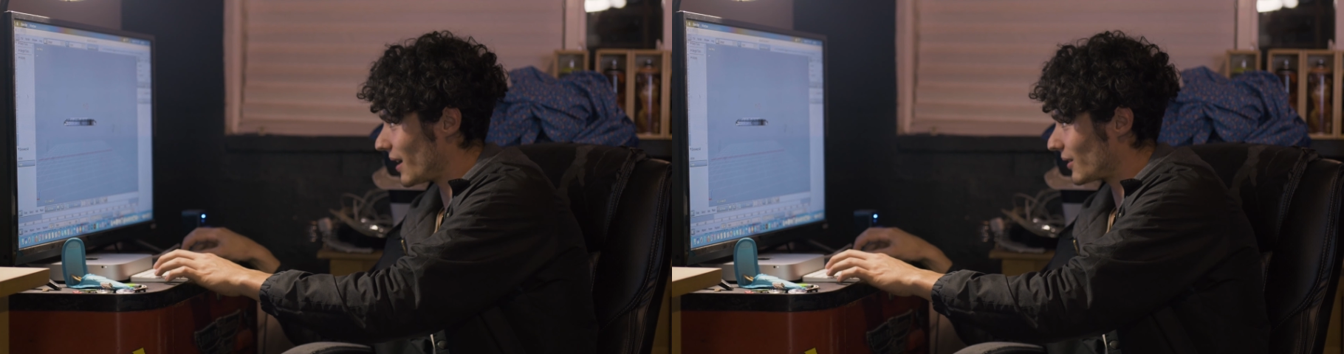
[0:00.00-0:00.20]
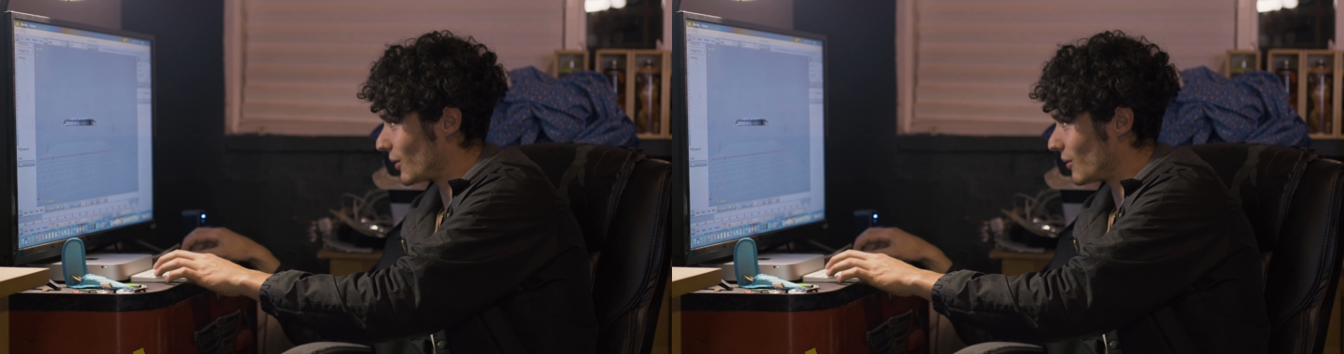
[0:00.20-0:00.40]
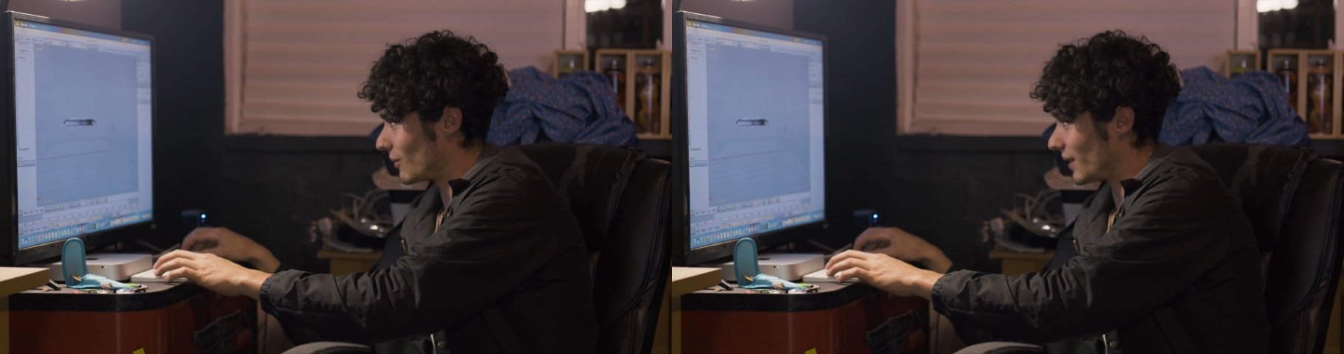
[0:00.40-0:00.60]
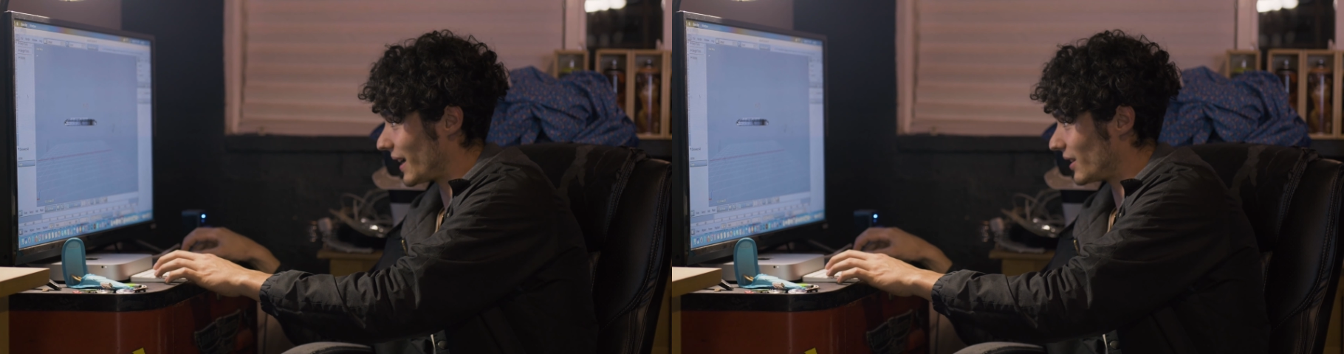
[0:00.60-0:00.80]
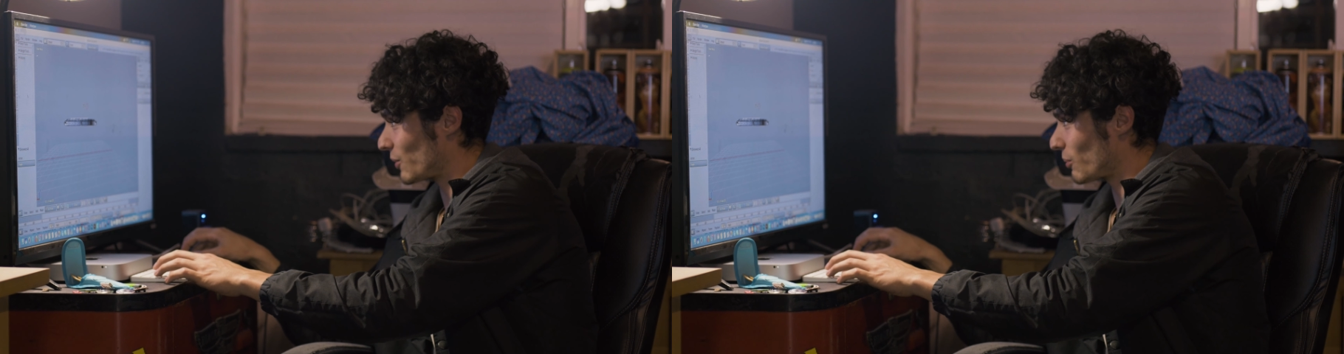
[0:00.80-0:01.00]
right, so
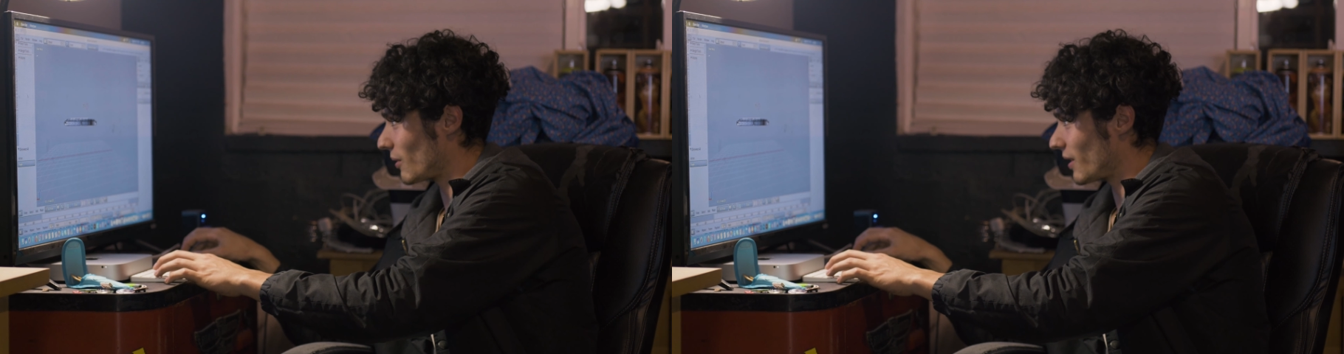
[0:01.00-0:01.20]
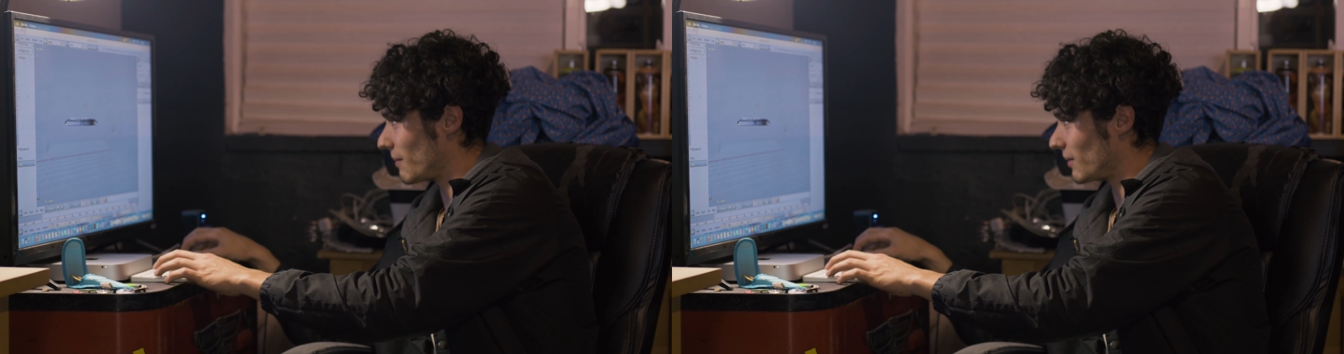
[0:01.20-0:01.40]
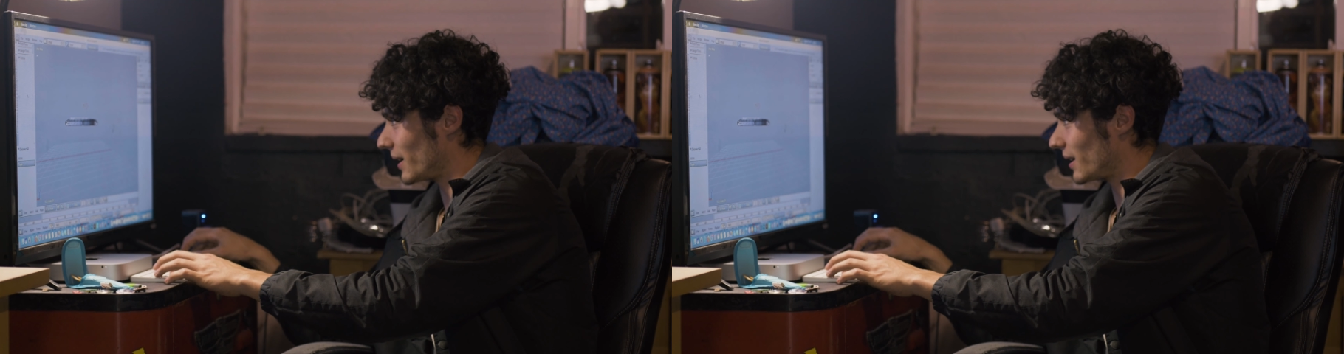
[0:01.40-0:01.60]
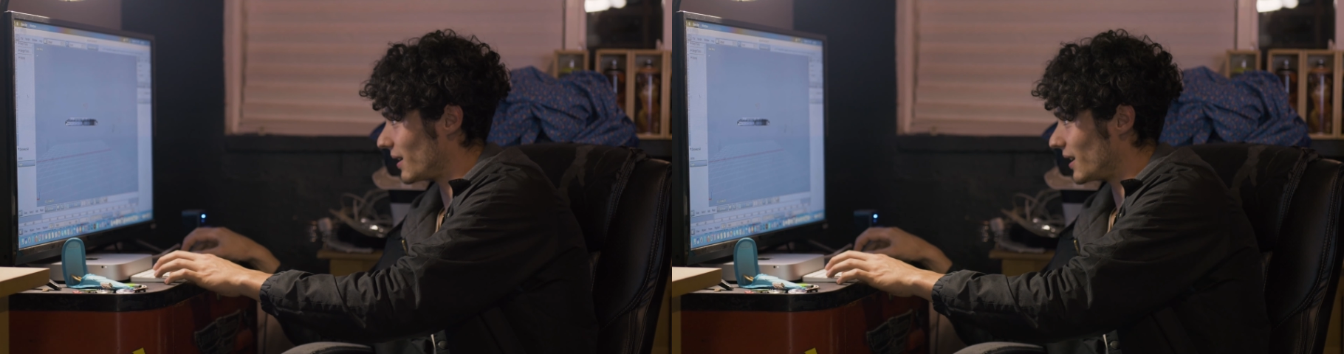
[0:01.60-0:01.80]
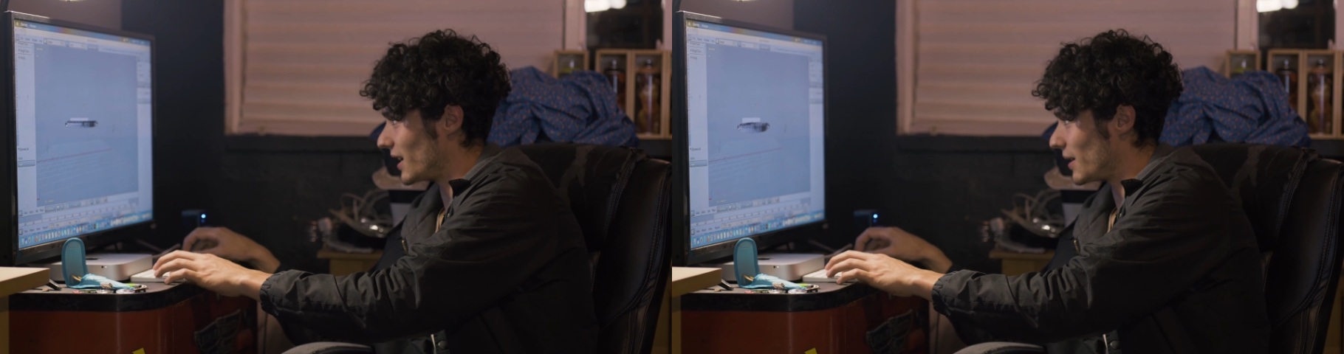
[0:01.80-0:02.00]
like in this program, like
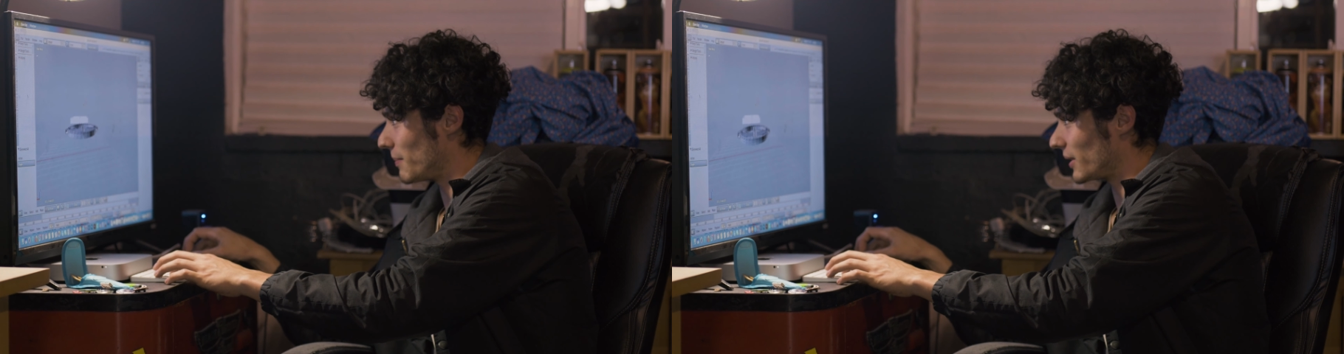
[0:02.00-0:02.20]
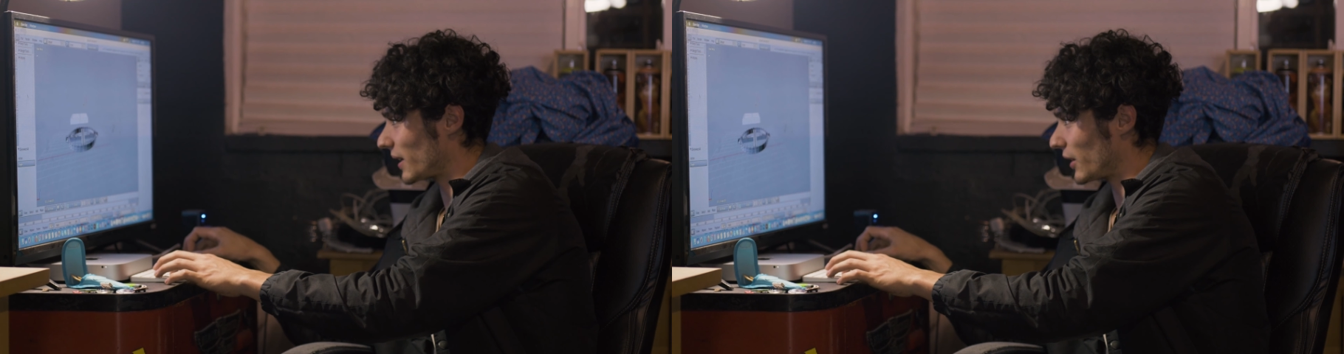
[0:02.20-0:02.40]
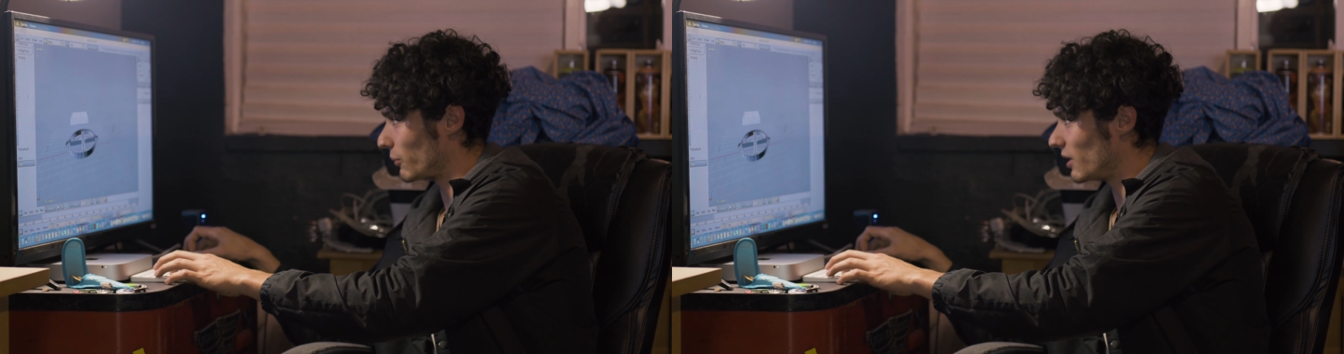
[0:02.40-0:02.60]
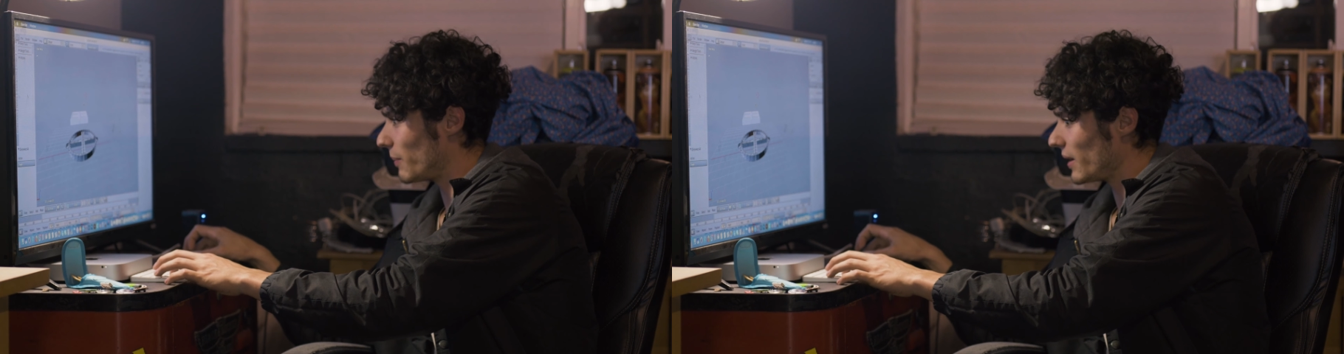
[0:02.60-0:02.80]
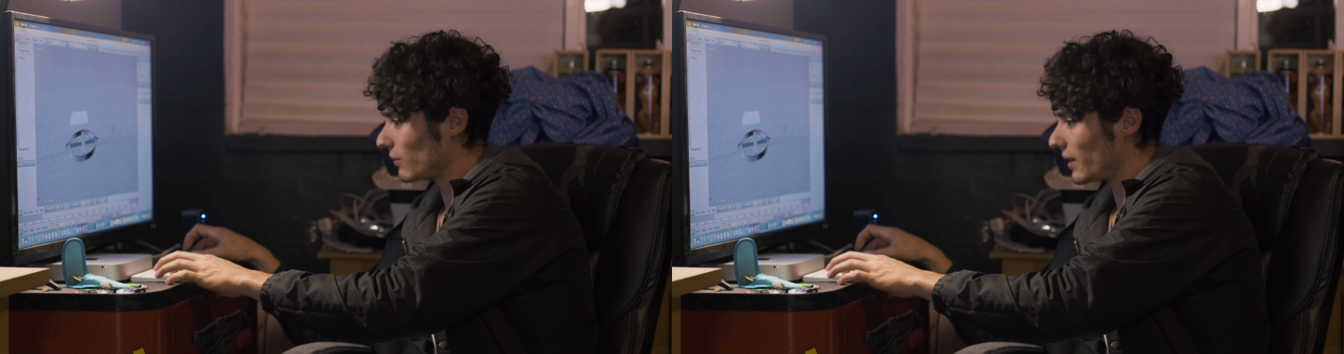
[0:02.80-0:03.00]
um, it's like 3D
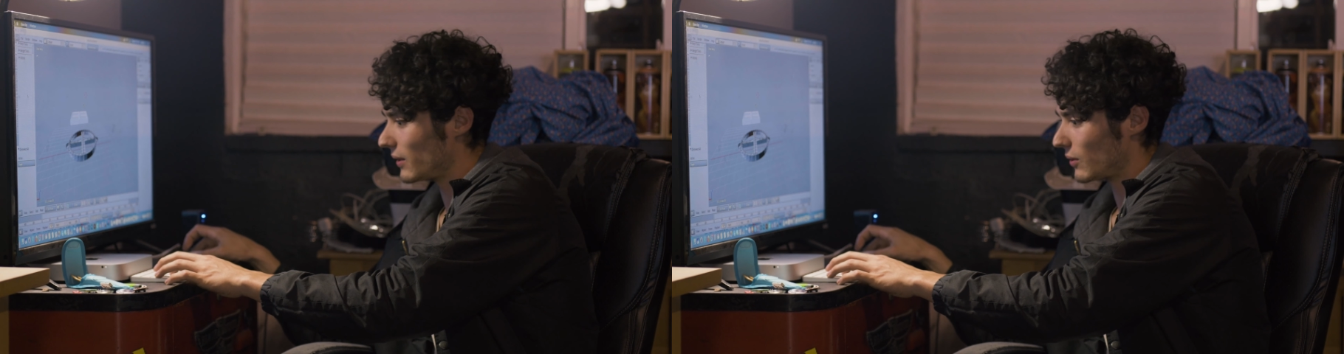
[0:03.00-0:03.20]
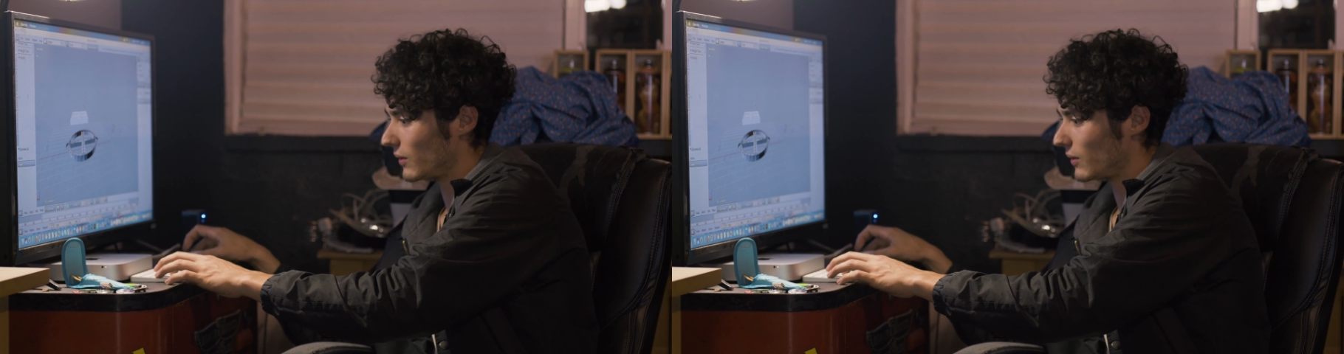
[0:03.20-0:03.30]
based, right?